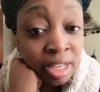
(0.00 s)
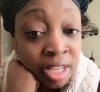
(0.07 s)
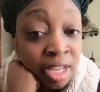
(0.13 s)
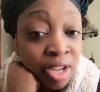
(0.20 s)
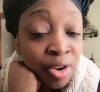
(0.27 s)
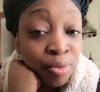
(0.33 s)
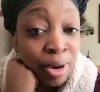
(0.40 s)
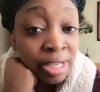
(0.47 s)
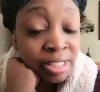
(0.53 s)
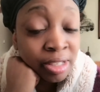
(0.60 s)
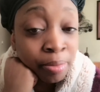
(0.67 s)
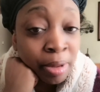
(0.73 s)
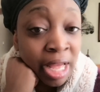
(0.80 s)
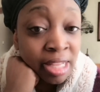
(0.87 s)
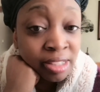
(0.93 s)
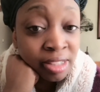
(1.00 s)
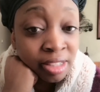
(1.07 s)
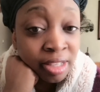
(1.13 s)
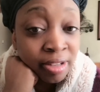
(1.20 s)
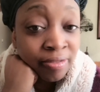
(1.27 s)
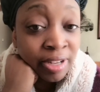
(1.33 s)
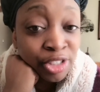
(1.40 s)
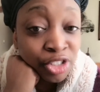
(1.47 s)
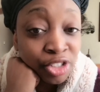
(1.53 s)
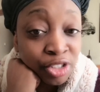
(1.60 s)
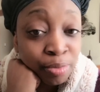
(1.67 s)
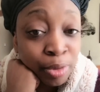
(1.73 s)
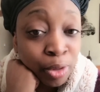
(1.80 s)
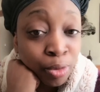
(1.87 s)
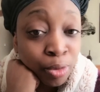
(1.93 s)
Rasta pasta,
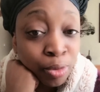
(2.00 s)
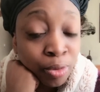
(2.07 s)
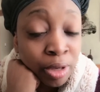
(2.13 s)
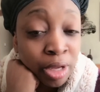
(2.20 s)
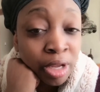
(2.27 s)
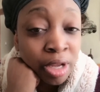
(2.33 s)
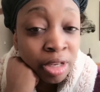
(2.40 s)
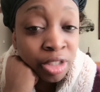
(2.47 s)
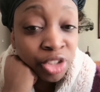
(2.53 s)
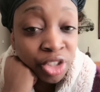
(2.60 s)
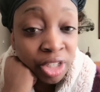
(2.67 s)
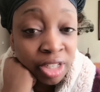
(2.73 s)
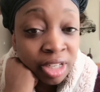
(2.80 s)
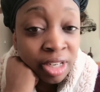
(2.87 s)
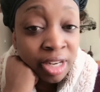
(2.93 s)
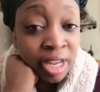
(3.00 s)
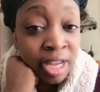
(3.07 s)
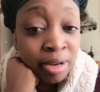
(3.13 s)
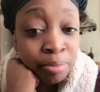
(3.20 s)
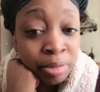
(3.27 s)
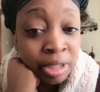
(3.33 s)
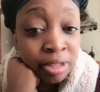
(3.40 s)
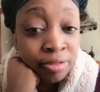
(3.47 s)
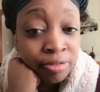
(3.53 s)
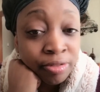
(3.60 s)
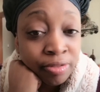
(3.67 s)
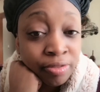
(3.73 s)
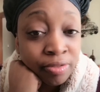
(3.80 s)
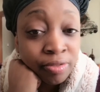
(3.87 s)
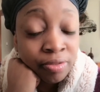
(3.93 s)
vegetable, chicken, and beef.
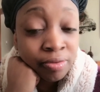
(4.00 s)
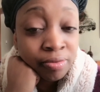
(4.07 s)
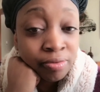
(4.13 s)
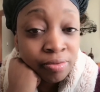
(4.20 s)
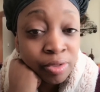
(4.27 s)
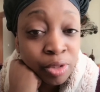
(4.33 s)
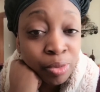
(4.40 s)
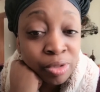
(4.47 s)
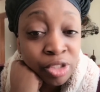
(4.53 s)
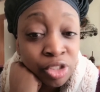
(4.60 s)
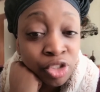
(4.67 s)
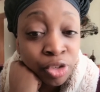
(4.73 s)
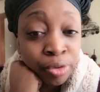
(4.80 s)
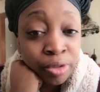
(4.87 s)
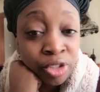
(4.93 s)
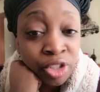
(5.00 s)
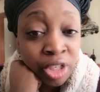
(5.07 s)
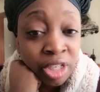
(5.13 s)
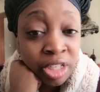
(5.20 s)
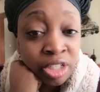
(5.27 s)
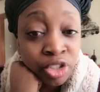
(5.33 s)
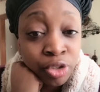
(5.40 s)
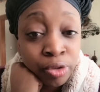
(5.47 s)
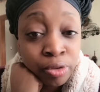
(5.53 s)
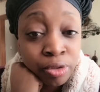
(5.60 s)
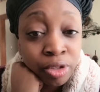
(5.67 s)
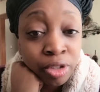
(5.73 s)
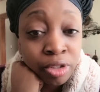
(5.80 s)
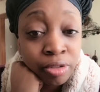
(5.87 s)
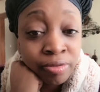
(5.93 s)
So it's jerk chicken, jerk
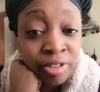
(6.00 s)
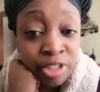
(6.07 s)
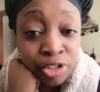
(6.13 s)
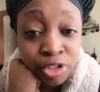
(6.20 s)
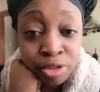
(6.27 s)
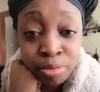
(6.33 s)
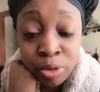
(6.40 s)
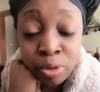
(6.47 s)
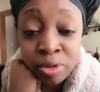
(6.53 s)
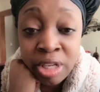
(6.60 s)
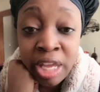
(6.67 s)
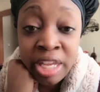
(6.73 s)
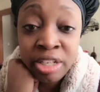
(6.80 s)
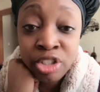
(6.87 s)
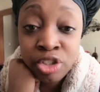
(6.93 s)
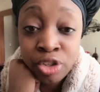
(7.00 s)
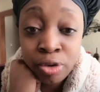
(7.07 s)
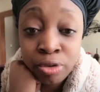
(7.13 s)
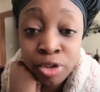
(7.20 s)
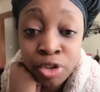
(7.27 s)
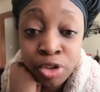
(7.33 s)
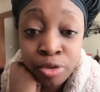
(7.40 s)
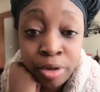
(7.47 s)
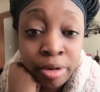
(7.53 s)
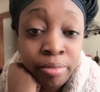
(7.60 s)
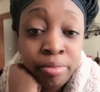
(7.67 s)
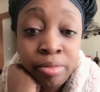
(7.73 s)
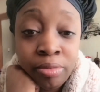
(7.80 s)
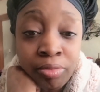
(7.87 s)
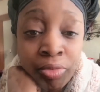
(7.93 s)
vegetables, and jerk shrimp
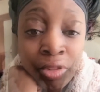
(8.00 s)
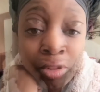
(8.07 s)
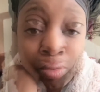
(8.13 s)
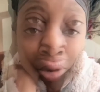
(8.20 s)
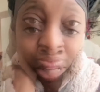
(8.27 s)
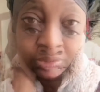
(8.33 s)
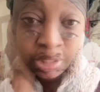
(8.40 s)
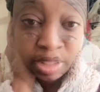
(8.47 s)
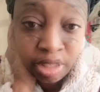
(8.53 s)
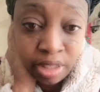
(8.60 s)
with the Rasta pasta.